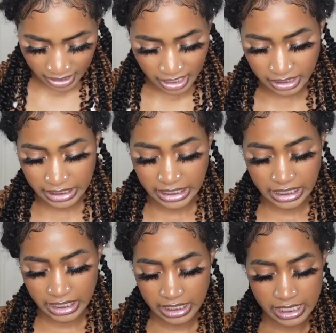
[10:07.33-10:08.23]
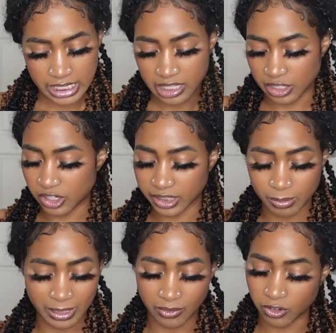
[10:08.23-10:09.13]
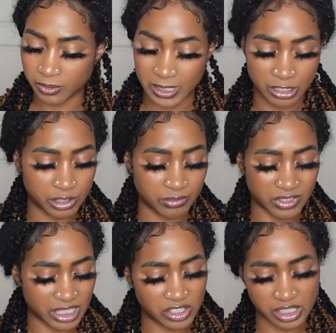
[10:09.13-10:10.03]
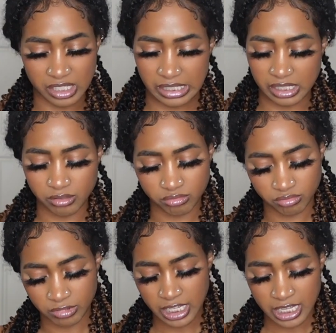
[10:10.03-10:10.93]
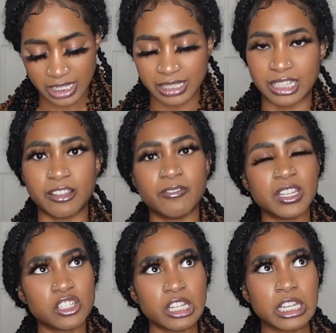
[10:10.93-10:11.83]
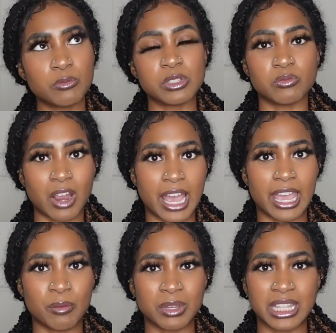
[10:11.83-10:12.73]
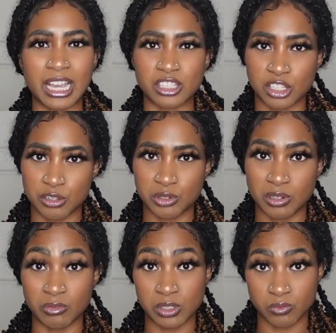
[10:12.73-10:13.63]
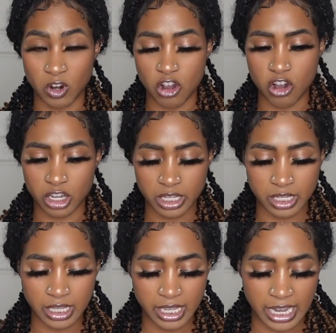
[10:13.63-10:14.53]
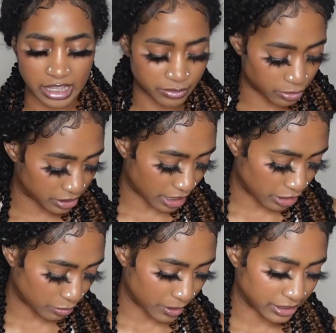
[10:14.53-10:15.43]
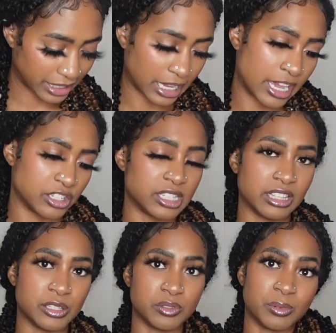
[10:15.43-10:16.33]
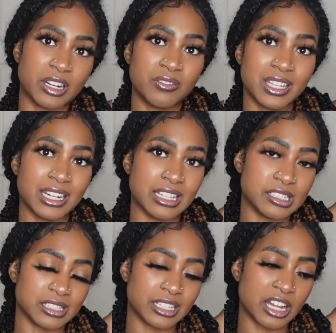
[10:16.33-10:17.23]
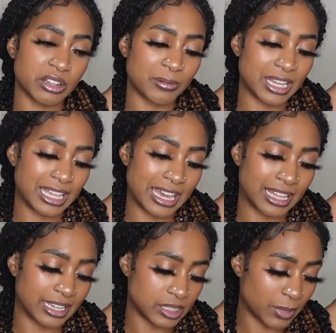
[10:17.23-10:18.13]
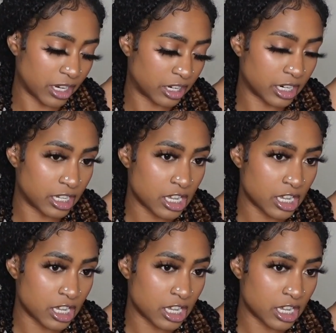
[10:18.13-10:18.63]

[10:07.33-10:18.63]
color. The chunky platform heels really just, the vision was right, but the execution was wrong. And then of course the other ones, like I just think these was better fit, and this is the colorway I liked better.